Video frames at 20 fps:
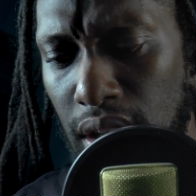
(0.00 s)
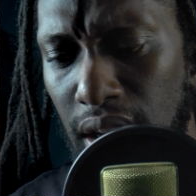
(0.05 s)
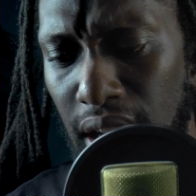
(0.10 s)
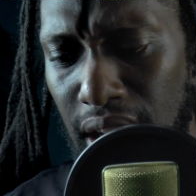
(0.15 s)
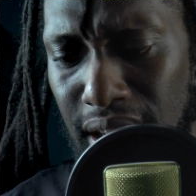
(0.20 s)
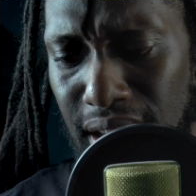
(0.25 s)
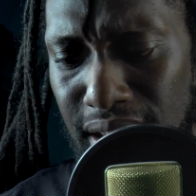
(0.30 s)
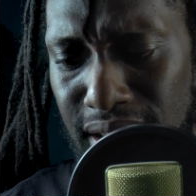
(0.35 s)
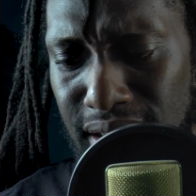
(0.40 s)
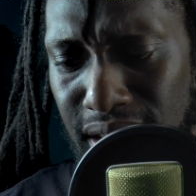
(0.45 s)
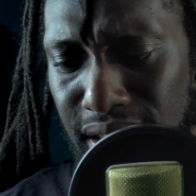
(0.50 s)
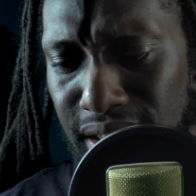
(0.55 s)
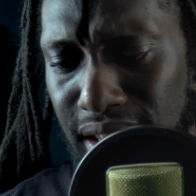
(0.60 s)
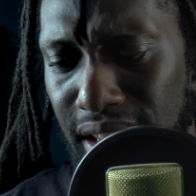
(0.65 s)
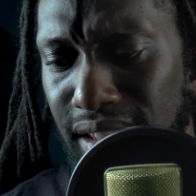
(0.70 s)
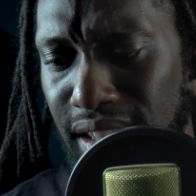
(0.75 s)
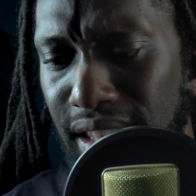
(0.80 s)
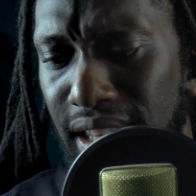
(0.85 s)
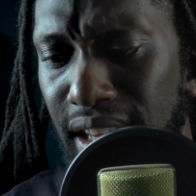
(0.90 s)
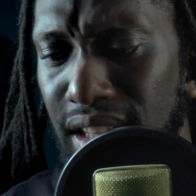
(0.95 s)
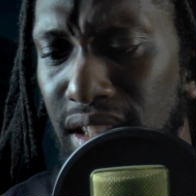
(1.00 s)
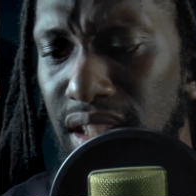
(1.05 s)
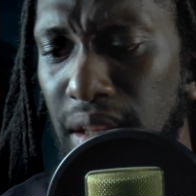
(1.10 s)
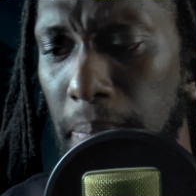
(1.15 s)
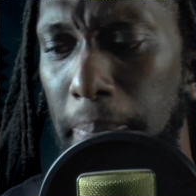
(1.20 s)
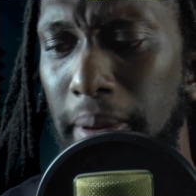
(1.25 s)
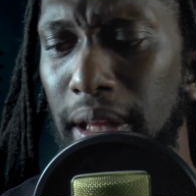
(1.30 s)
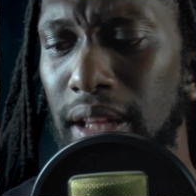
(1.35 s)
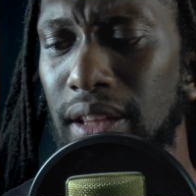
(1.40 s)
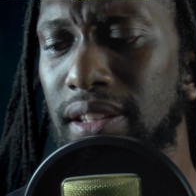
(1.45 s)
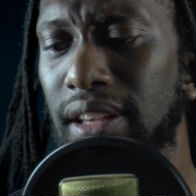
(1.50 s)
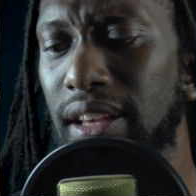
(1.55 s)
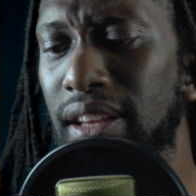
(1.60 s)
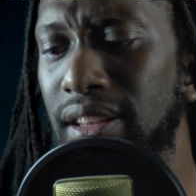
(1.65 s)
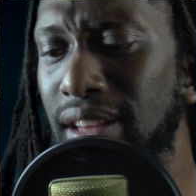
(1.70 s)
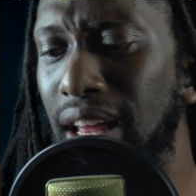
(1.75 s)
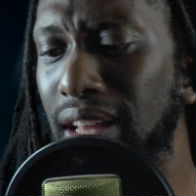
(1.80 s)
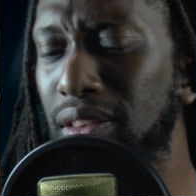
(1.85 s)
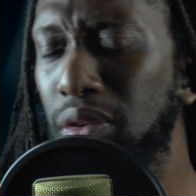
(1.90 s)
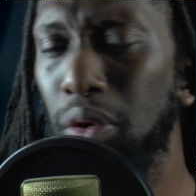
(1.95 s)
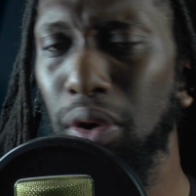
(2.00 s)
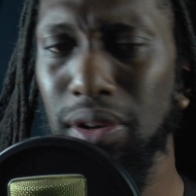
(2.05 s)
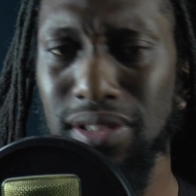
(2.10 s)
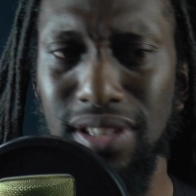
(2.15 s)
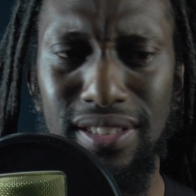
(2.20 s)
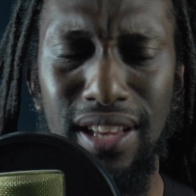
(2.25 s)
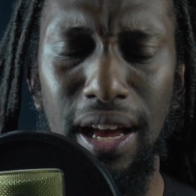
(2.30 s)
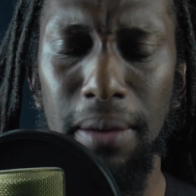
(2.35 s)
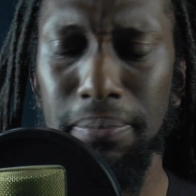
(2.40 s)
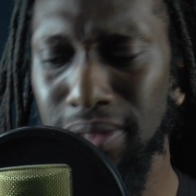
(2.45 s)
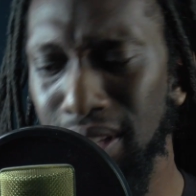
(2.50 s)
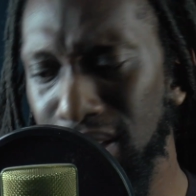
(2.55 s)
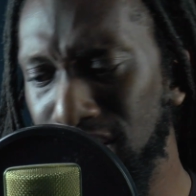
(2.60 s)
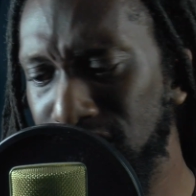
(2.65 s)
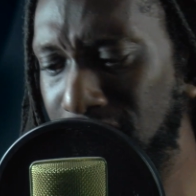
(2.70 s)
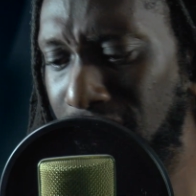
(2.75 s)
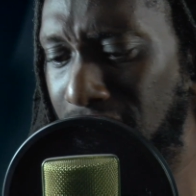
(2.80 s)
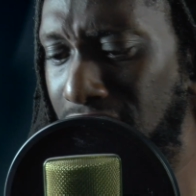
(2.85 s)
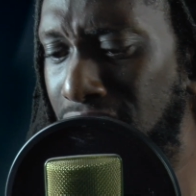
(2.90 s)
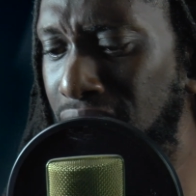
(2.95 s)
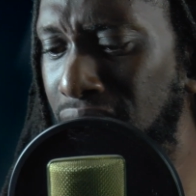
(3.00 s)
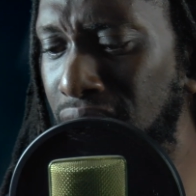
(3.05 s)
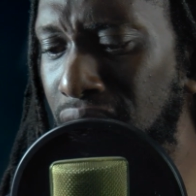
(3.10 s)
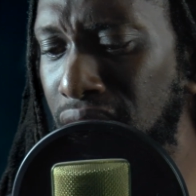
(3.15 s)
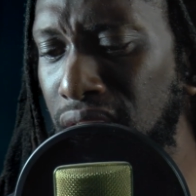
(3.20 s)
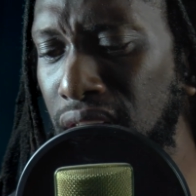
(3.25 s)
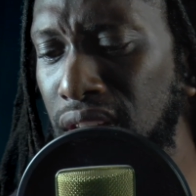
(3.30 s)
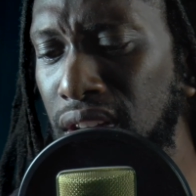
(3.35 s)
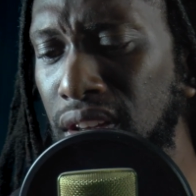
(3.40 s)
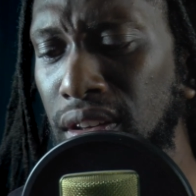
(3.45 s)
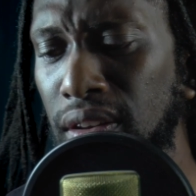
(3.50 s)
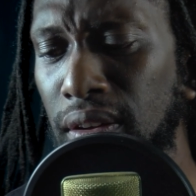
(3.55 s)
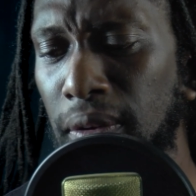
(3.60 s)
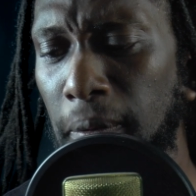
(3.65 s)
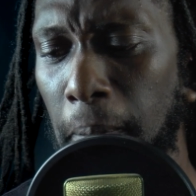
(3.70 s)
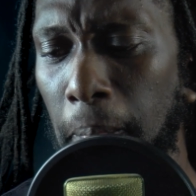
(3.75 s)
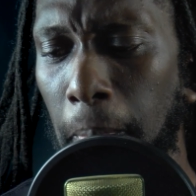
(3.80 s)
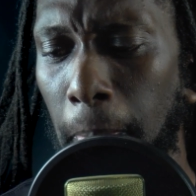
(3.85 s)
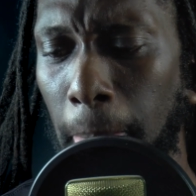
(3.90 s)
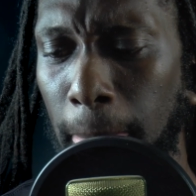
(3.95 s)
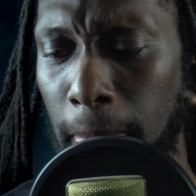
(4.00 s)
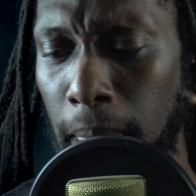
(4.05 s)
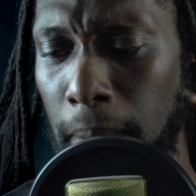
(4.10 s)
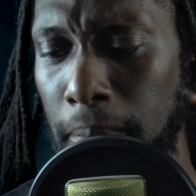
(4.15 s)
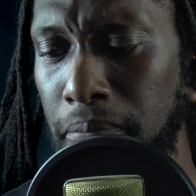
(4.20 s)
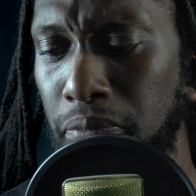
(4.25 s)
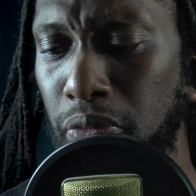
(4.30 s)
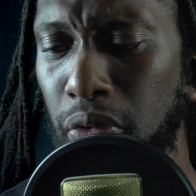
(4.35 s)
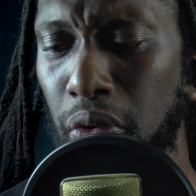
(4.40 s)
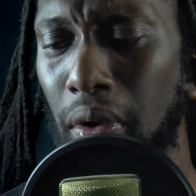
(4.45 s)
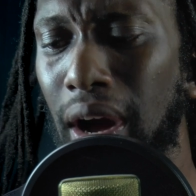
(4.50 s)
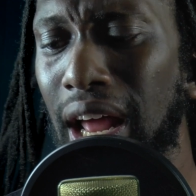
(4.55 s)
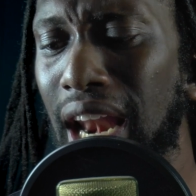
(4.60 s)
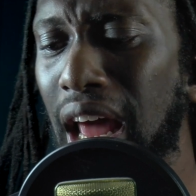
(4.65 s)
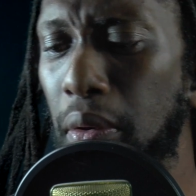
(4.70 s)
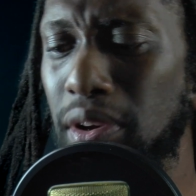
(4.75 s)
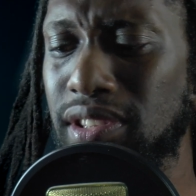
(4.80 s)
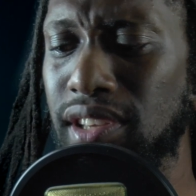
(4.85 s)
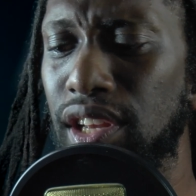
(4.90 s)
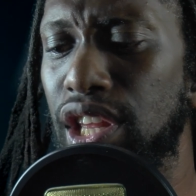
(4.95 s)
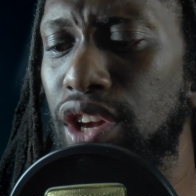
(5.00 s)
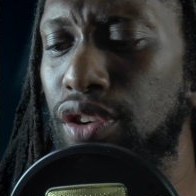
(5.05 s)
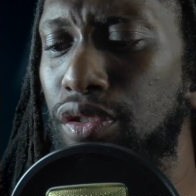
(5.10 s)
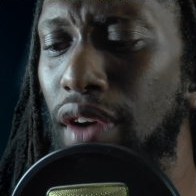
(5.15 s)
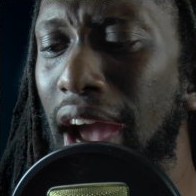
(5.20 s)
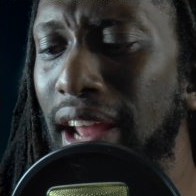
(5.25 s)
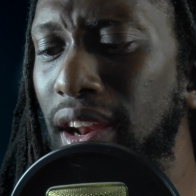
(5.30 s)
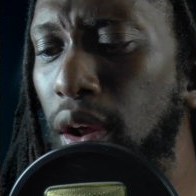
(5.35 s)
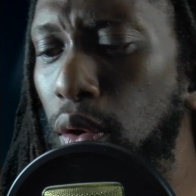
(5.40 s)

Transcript: And a certain guilt built in that causes amnesia. While I was on the grind